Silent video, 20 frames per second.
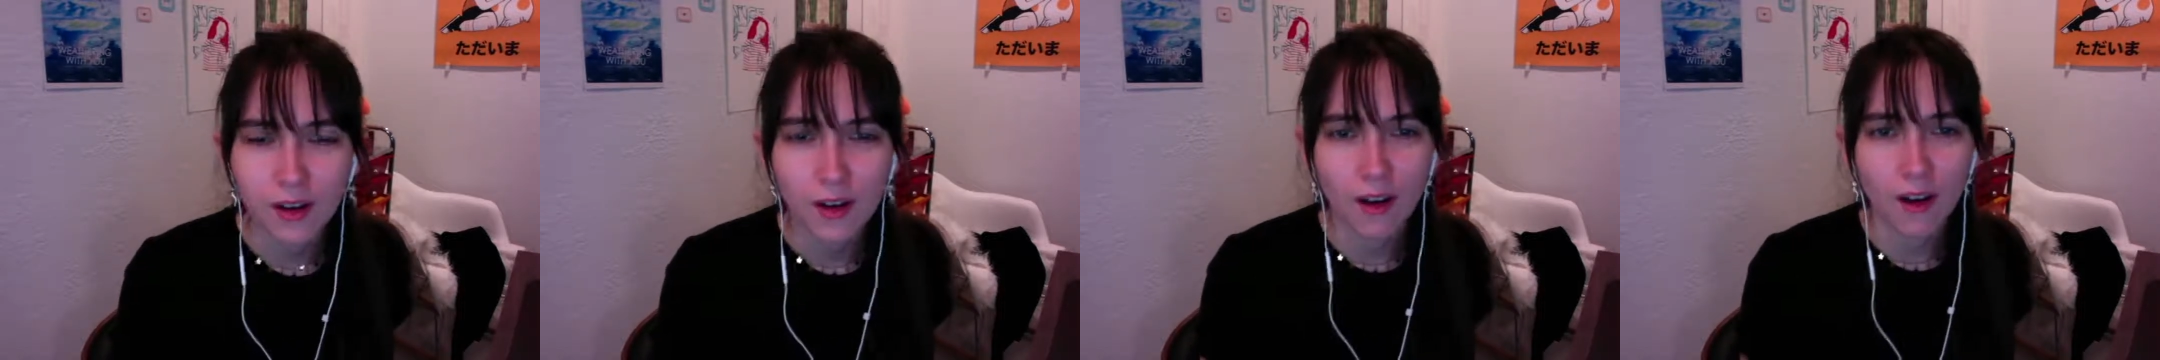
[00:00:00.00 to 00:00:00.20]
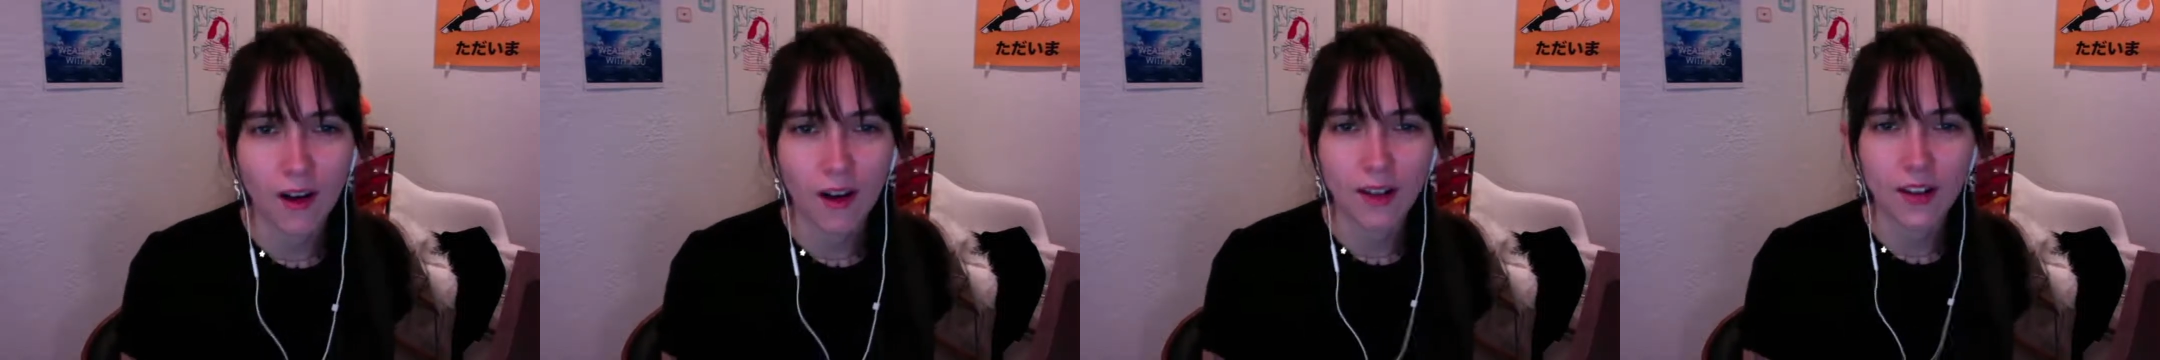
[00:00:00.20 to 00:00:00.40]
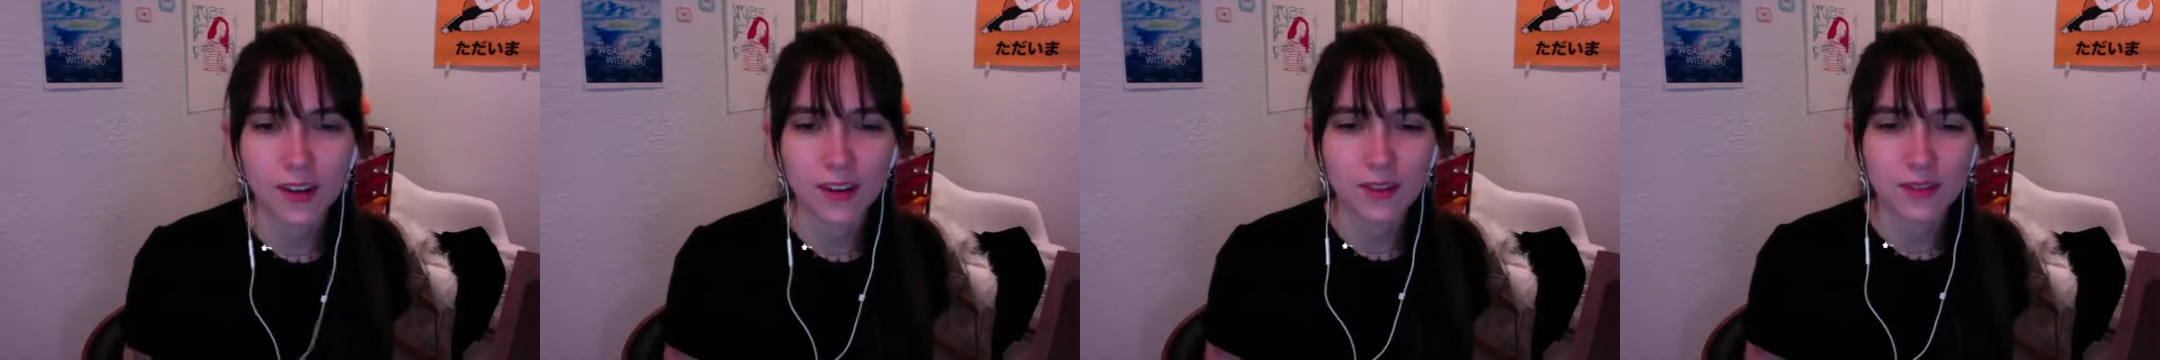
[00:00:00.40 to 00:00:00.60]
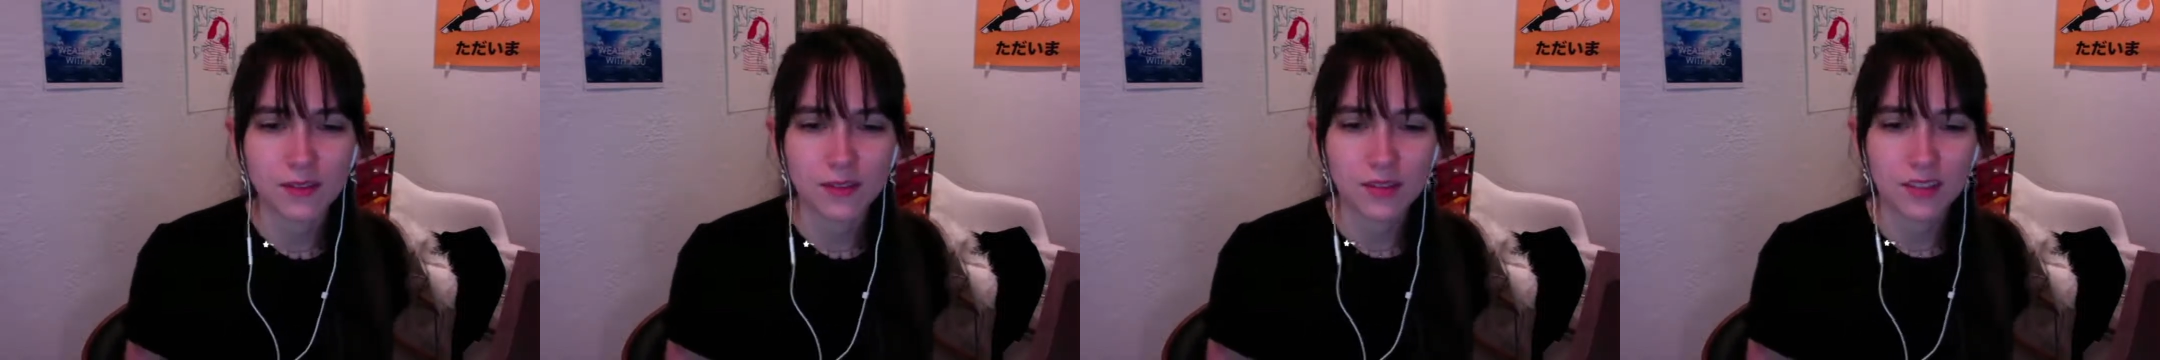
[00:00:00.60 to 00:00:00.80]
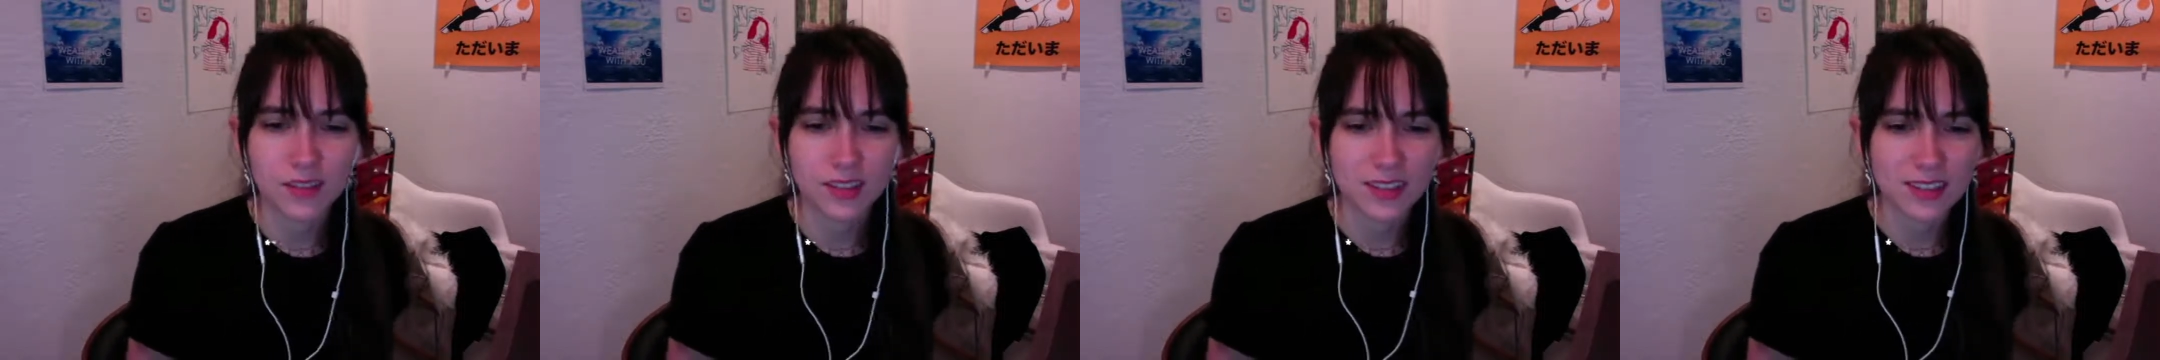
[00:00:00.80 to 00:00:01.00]
All
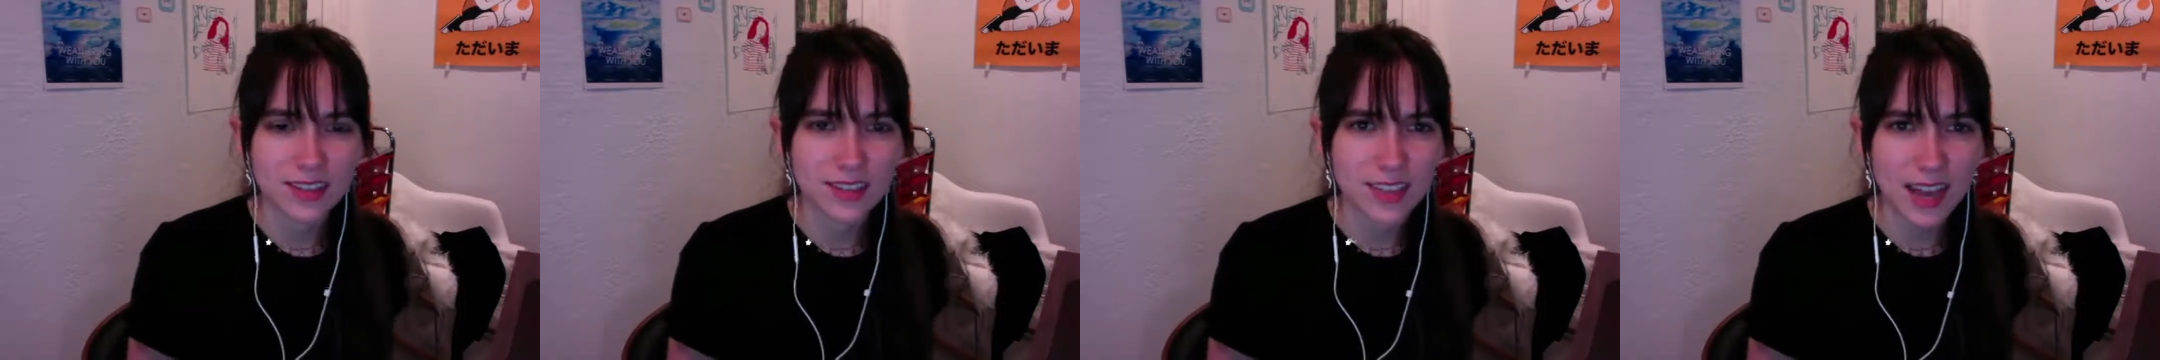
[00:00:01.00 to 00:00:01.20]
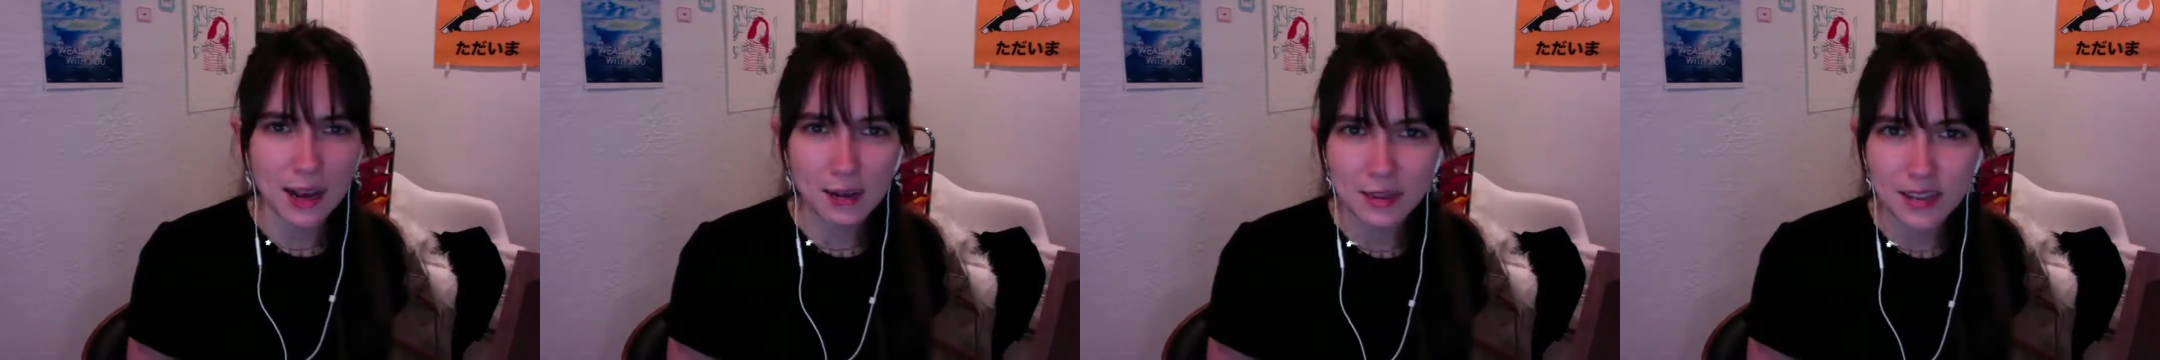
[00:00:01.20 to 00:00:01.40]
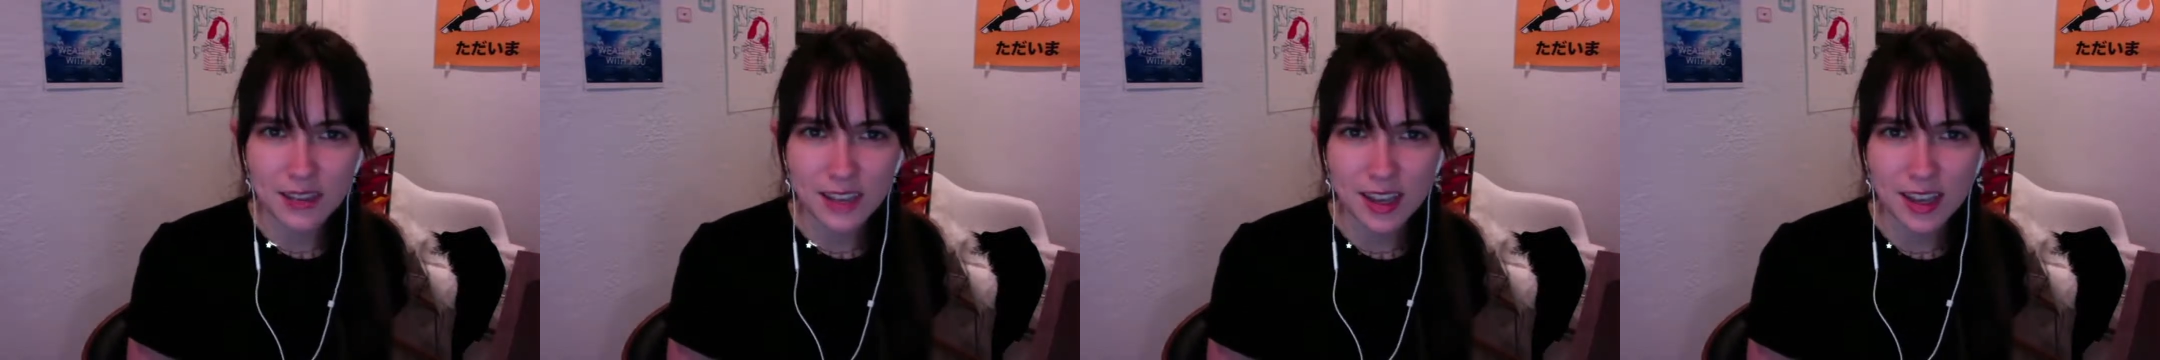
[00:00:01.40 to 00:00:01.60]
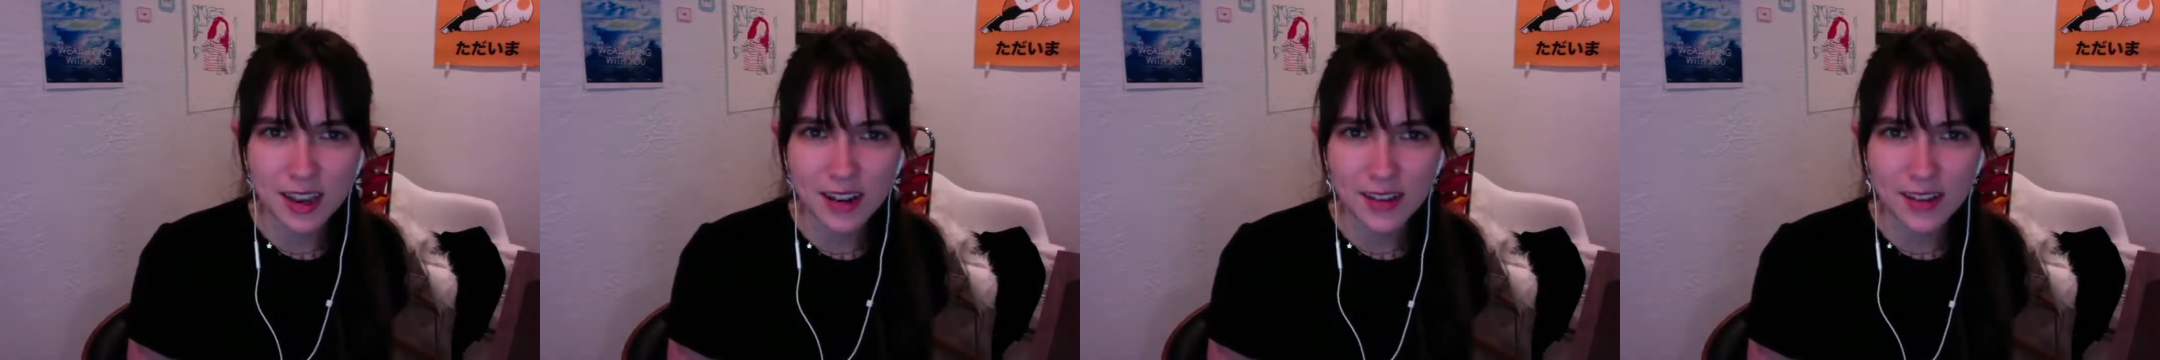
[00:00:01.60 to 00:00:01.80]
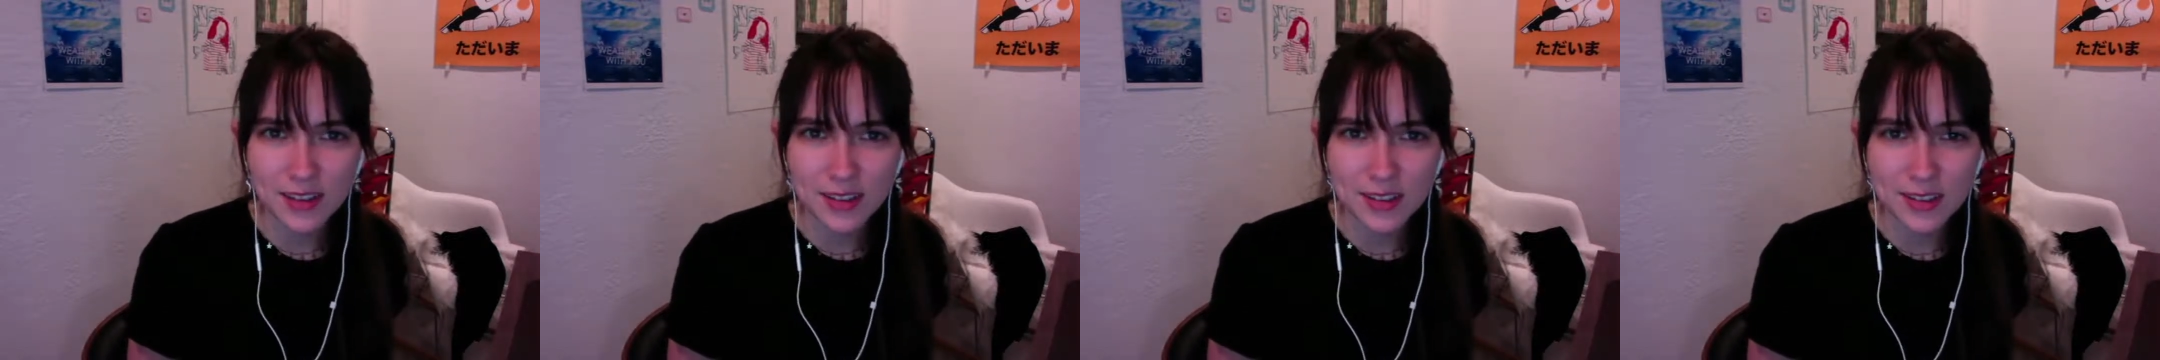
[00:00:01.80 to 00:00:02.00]
of the sound
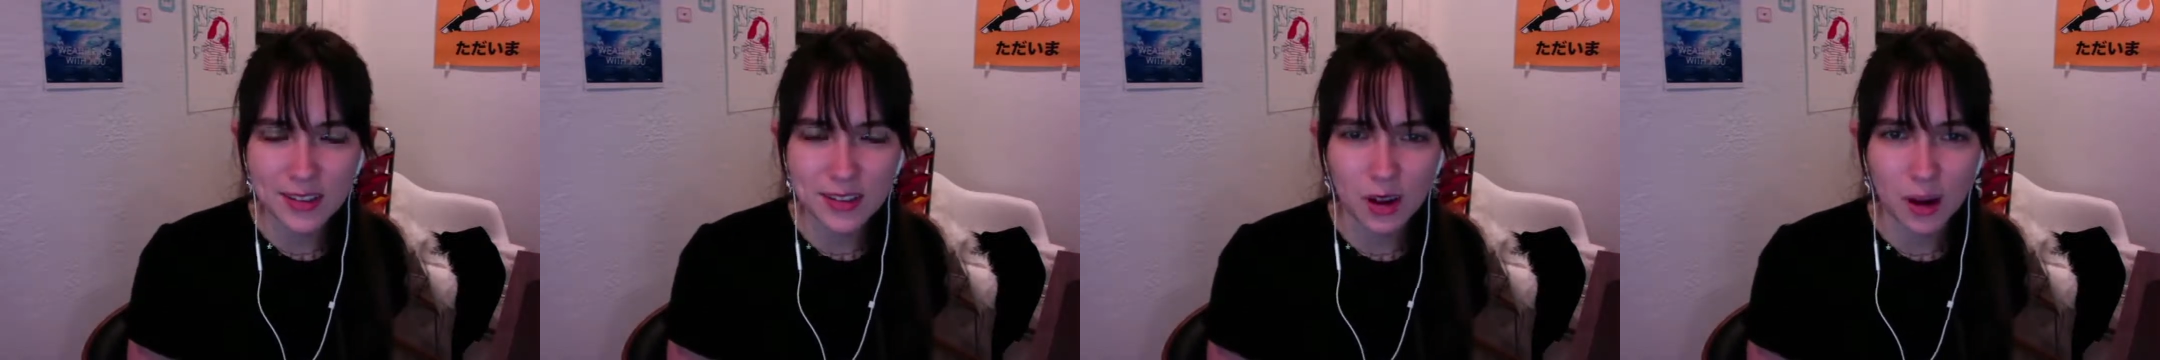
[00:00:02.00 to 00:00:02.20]
designers